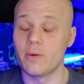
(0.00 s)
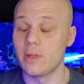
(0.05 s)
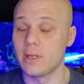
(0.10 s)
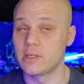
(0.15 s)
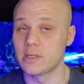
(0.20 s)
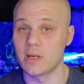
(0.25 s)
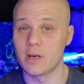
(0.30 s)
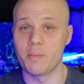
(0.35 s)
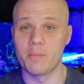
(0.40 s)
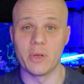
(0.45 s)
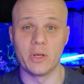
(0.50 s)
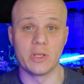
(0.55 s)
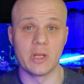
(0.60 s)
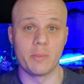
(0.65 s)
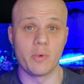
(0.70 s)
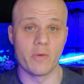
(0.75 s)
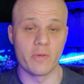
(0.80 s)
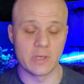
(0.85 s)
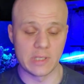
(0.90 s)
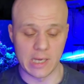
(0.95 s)
that's going to build
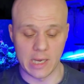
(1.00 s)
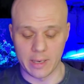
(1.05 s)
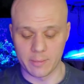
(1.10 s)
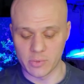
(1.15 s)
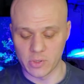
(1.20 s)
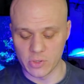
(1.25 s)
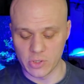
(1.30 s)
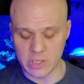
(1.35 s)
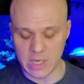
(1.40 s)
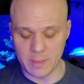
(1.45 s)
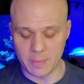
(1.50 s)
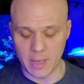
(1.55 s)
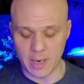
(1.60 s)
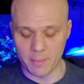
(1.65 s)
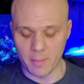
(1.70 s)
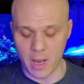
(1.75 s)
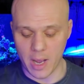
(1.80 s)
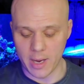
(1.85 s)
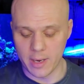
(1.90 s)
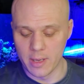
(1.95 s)
up over time. So just keep that
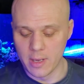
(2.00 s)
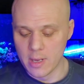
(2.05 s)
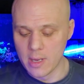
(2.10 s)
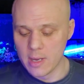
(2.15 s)
in mind.